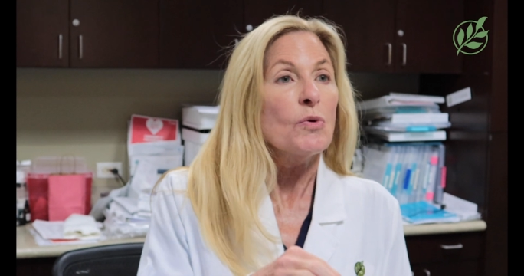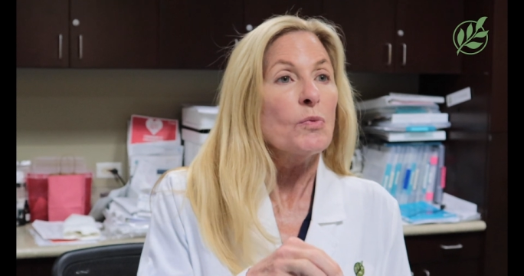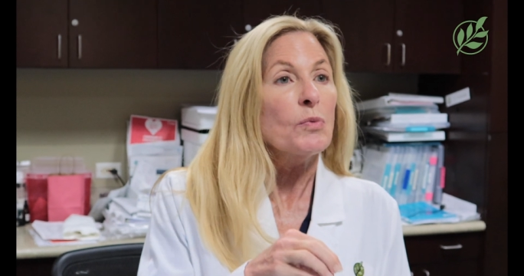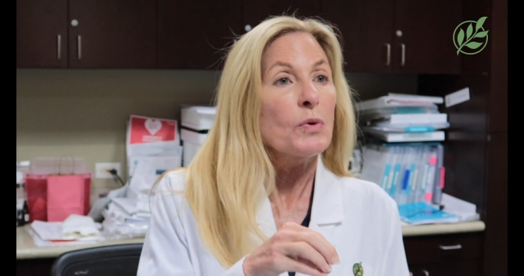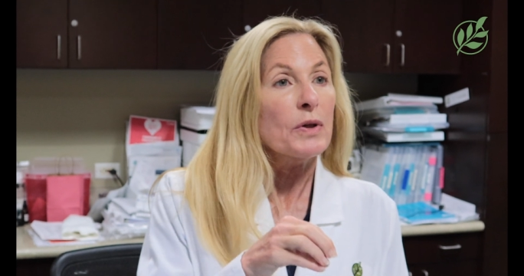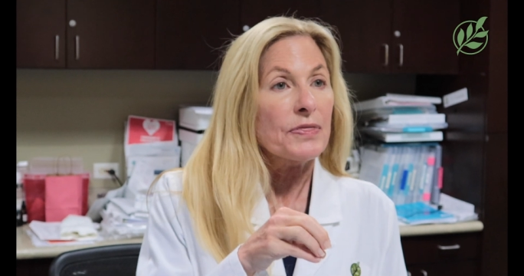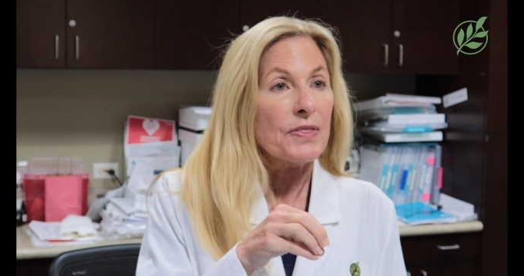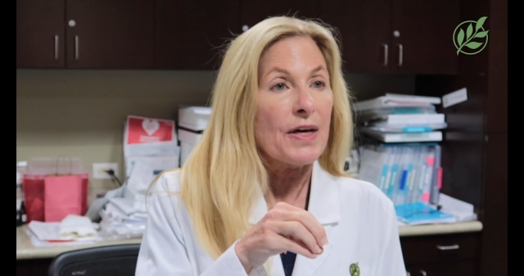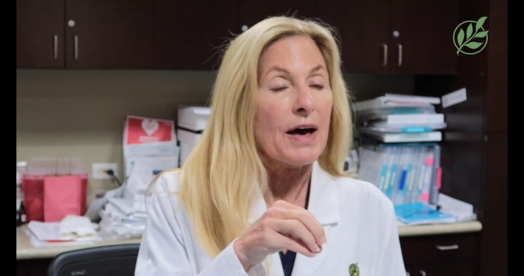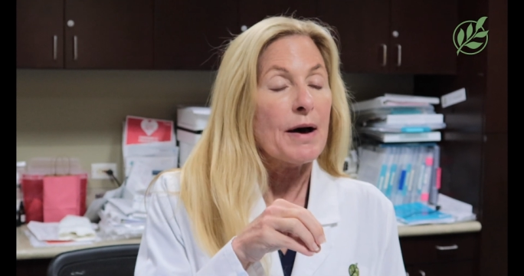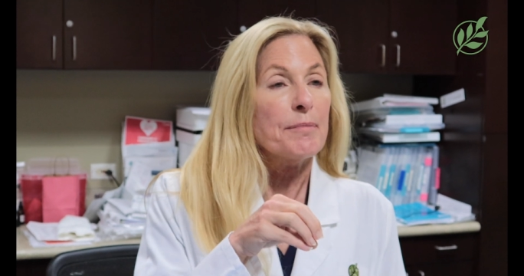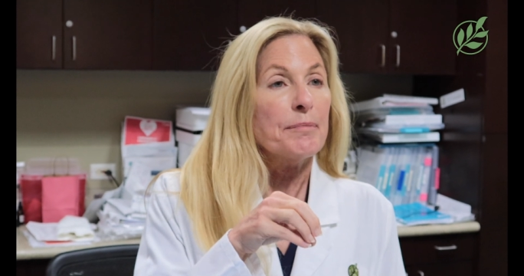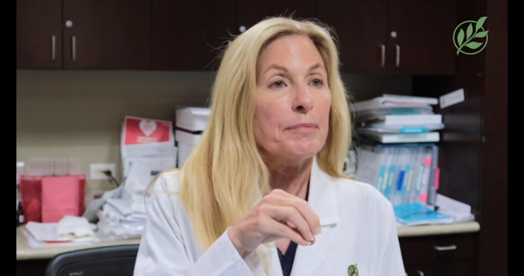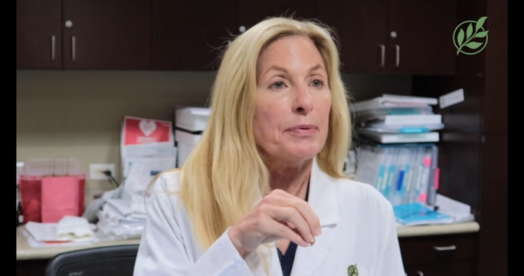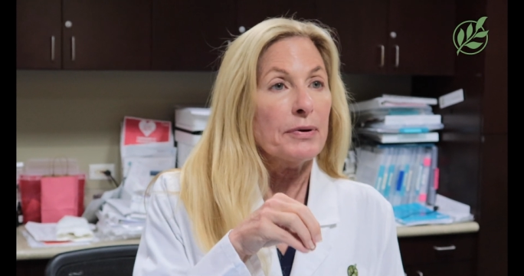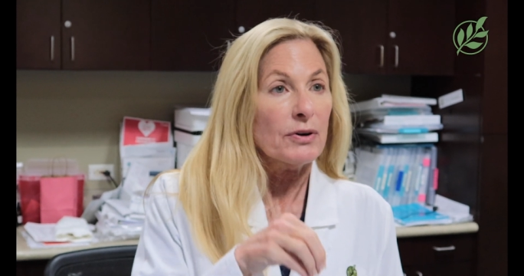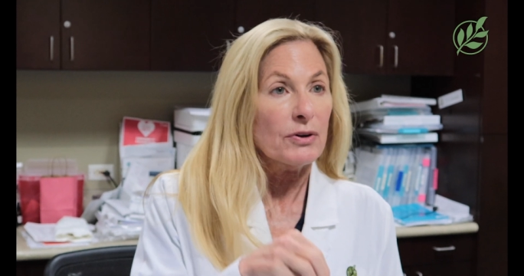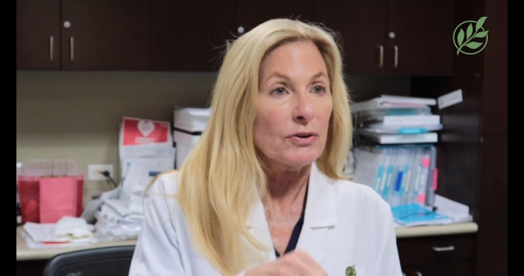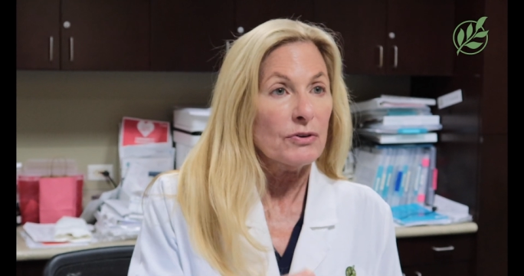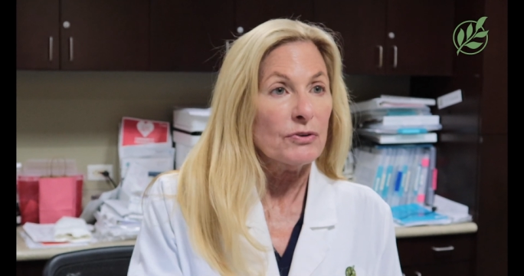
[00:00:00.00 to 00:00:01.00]
with that
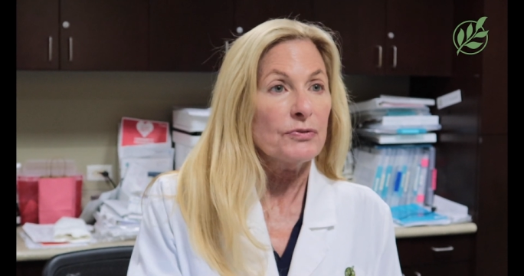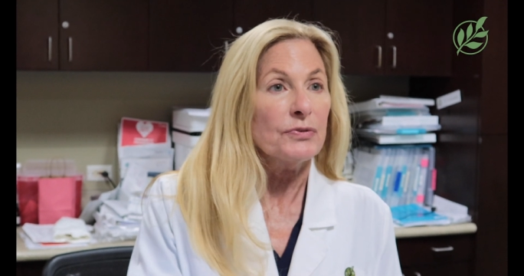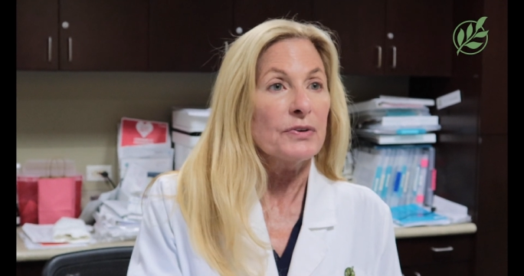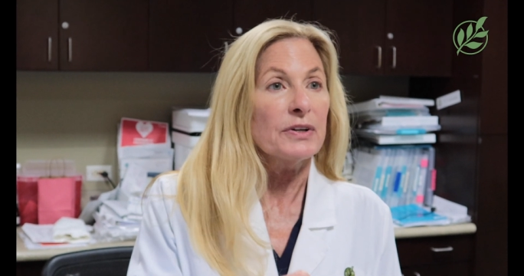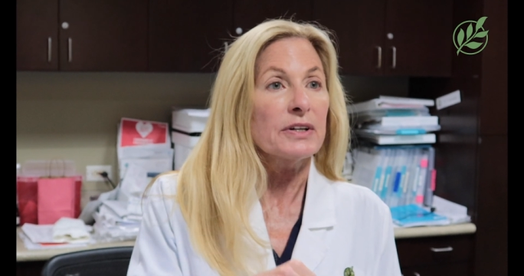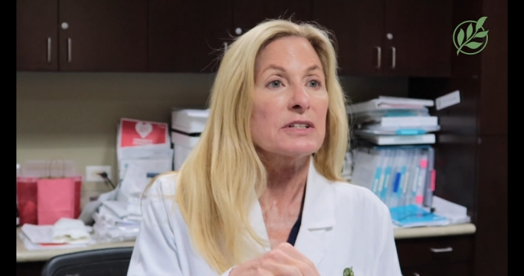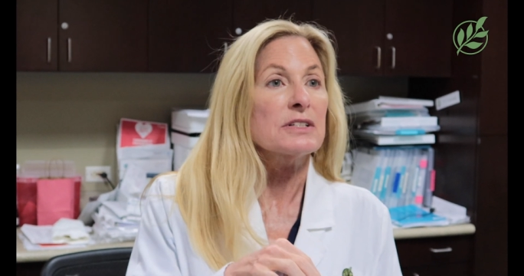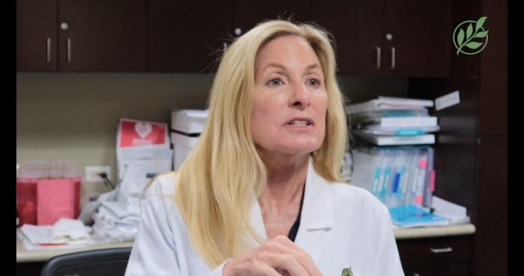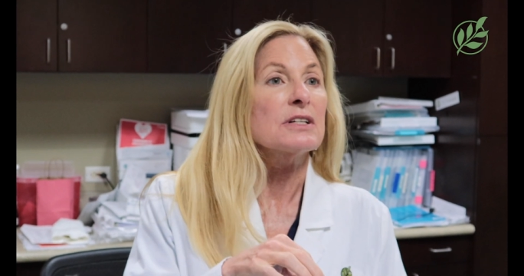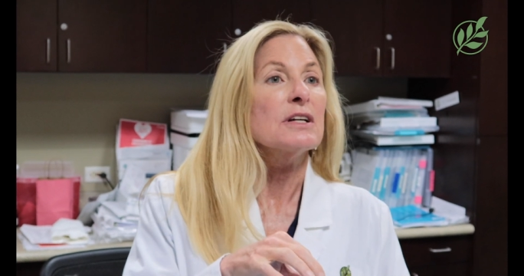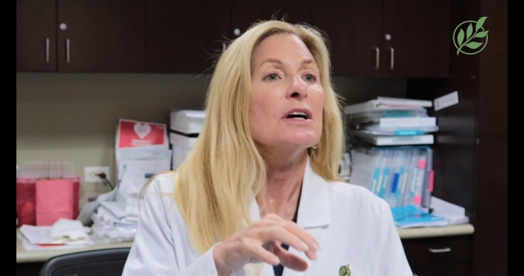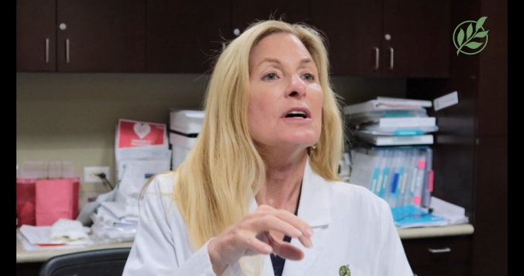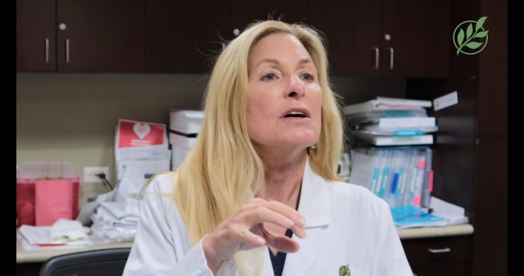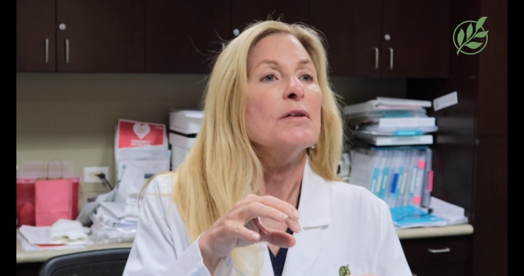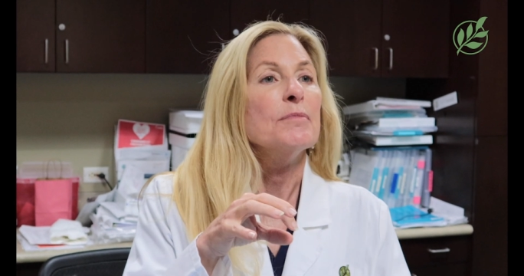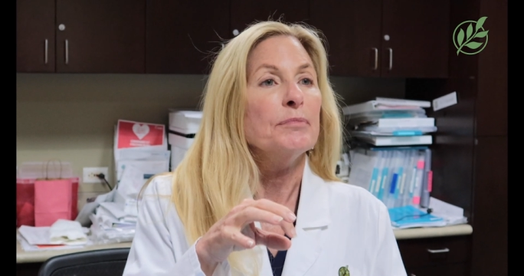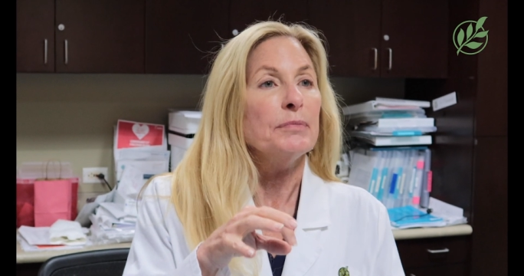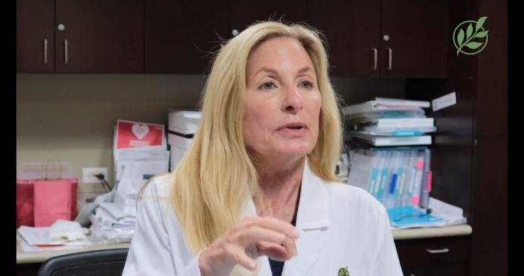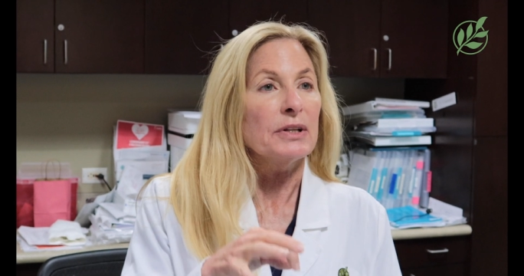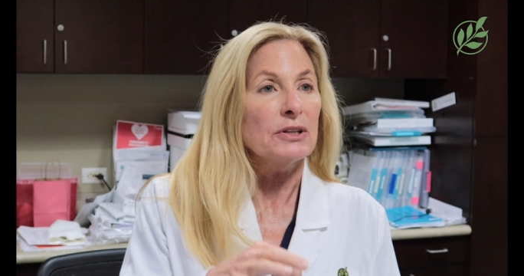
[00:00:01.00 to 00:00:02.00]
perfect
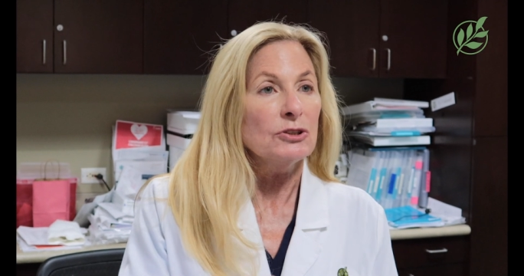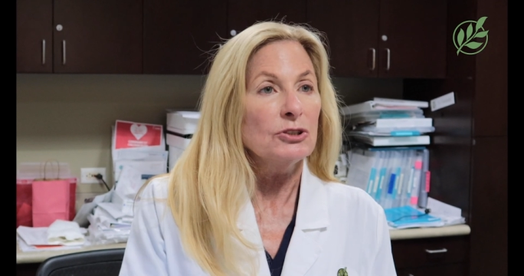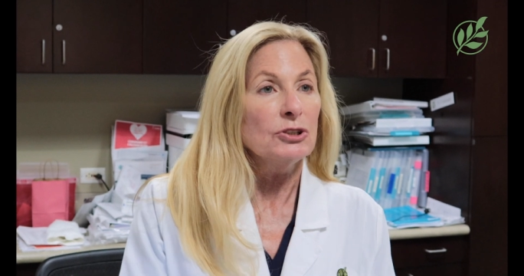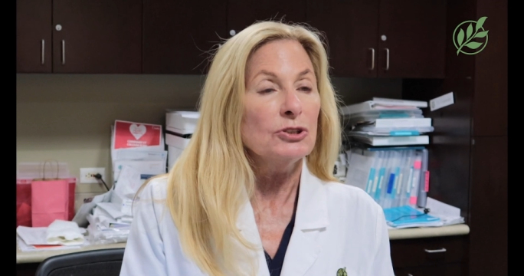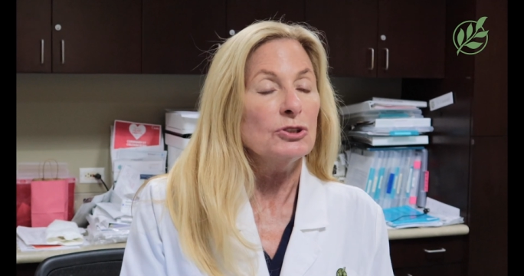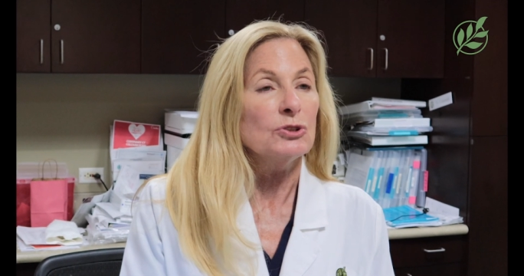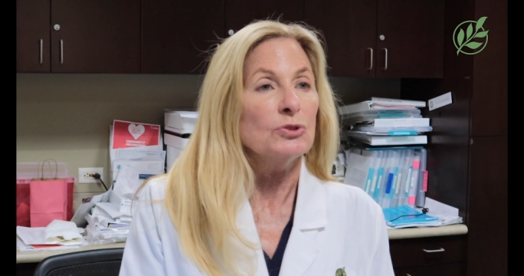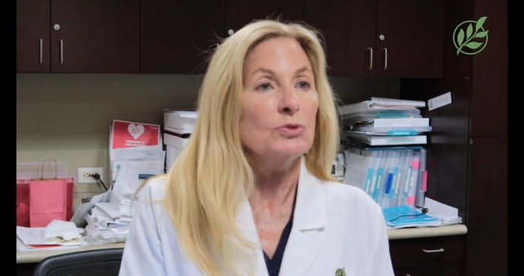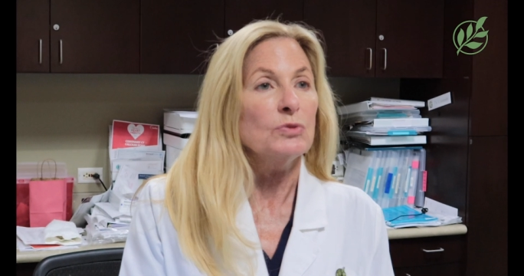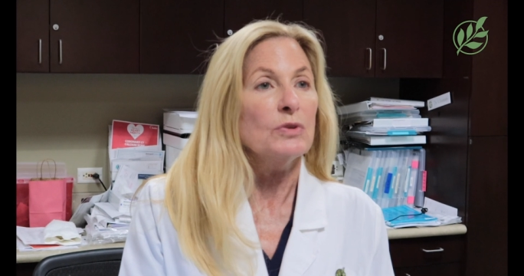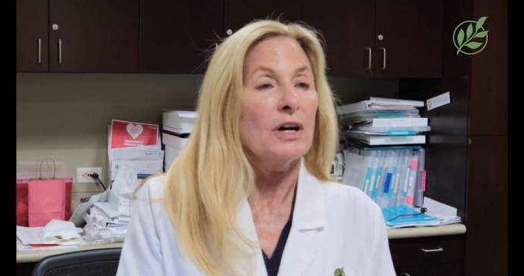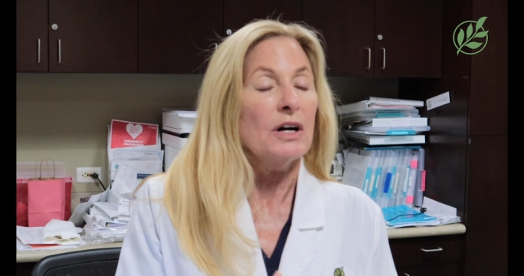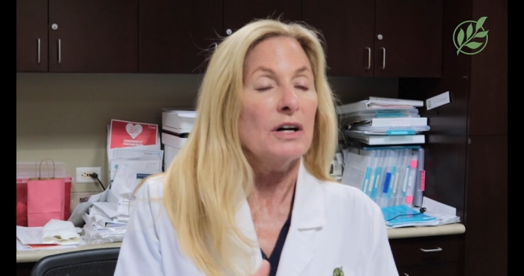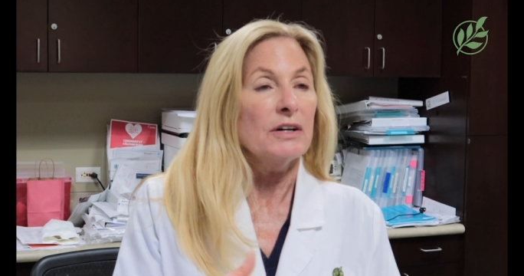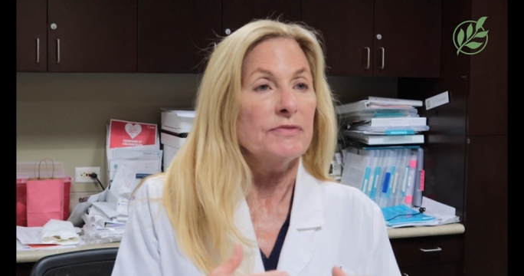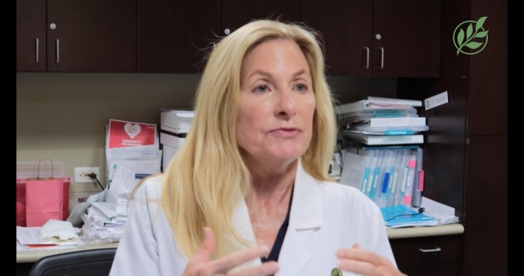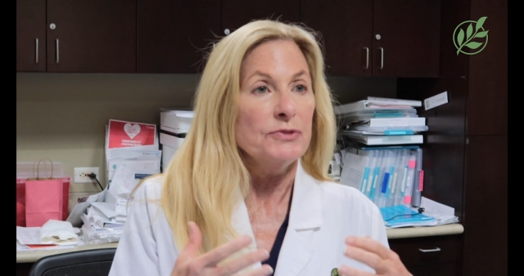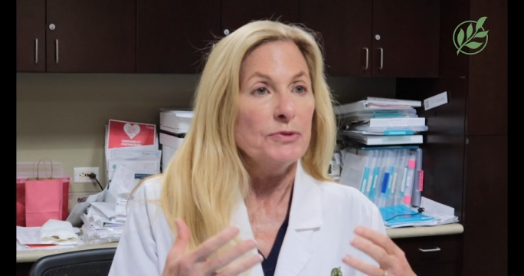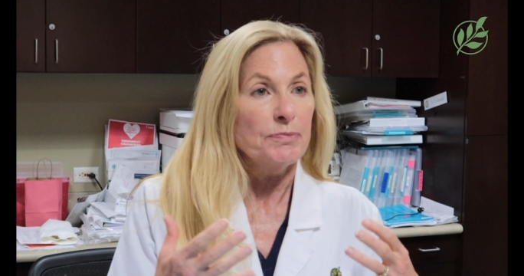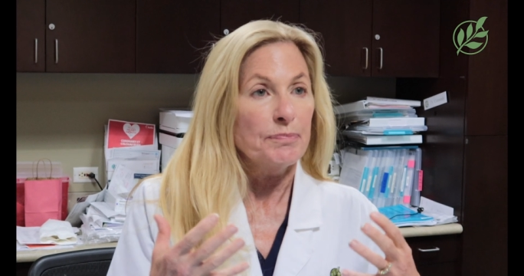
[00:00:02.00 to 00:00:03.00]
milieu of